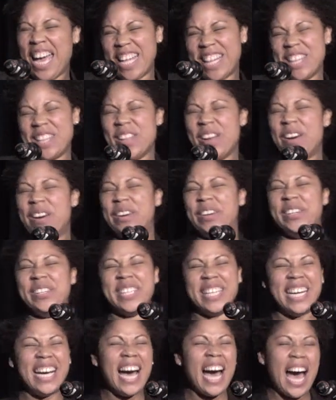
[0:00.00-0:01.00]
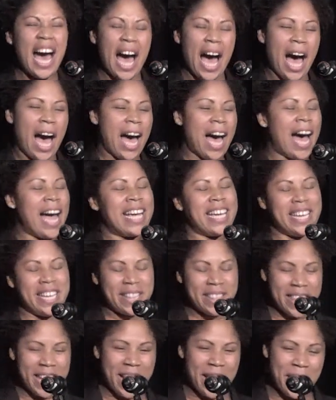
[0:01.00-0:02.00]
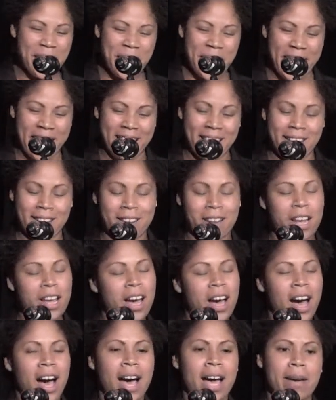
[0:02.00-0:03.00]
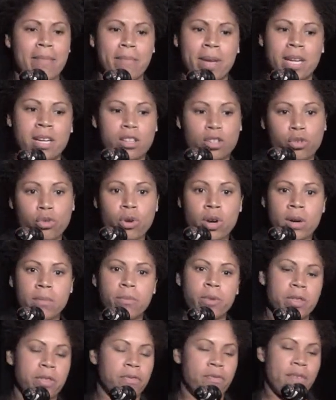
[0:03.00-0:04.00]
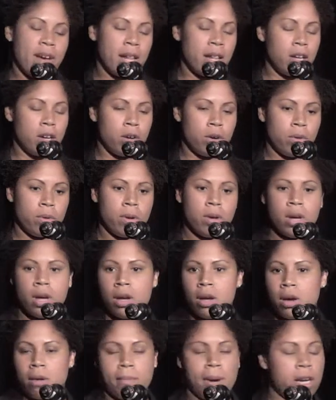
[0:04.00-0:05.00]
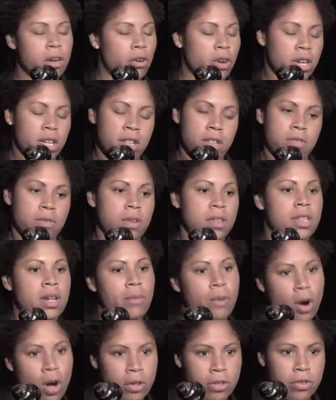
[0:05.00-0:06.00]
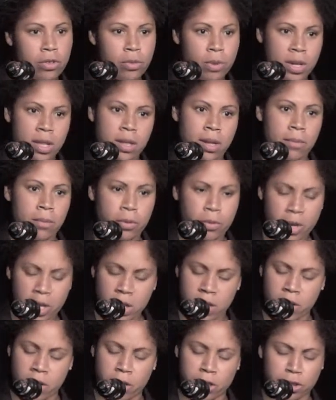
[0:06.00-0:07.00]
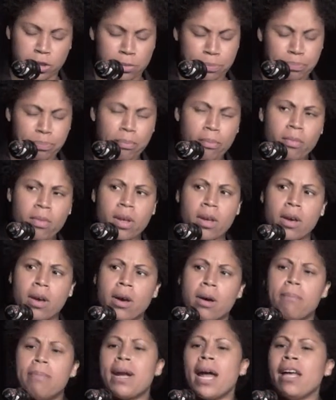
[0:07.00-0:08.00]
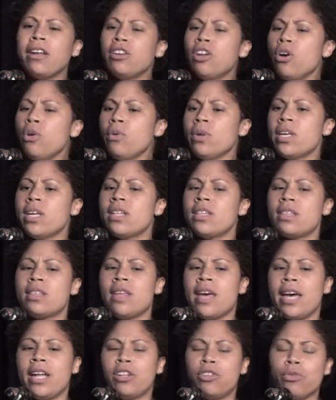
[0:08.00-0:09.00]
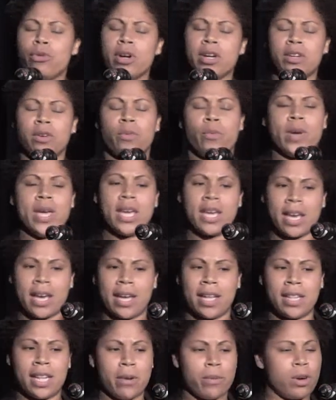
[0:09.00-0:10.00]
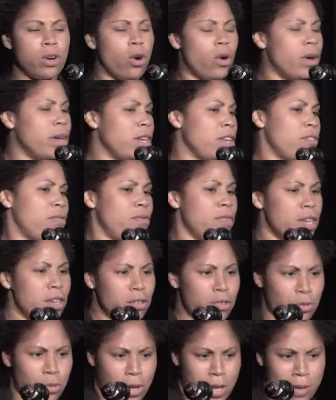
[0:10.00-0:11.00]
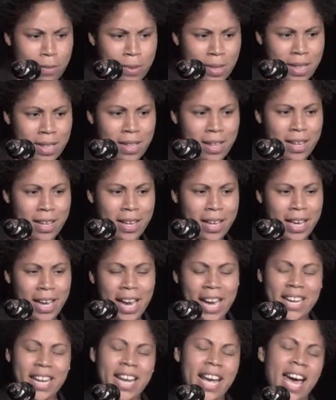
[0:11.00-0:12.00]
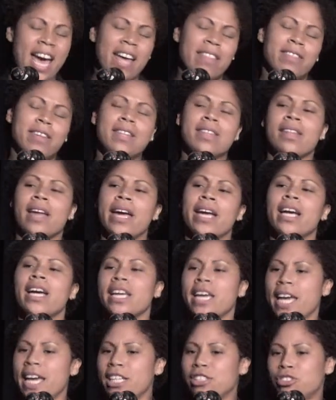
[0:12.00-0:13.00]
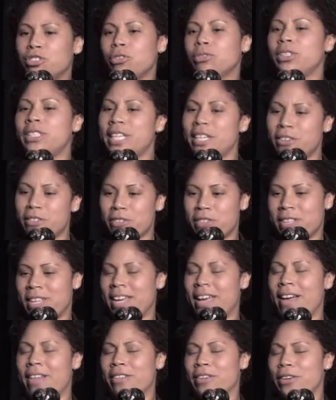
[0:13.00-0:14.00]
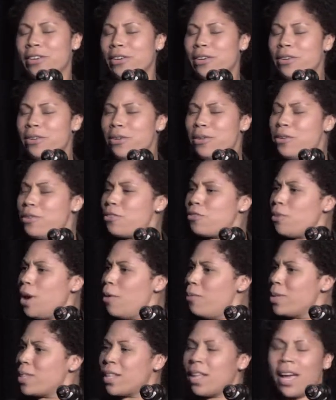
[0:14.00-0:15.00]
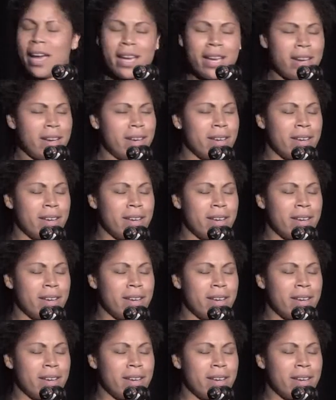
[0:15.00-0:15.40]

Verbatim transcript: and so I get there, and I'm in a dorm with fellow minority students that were also doing summer research. But I noticed that during the weekend, they were going these field trips and they had these like occasional dinners together. So I was like,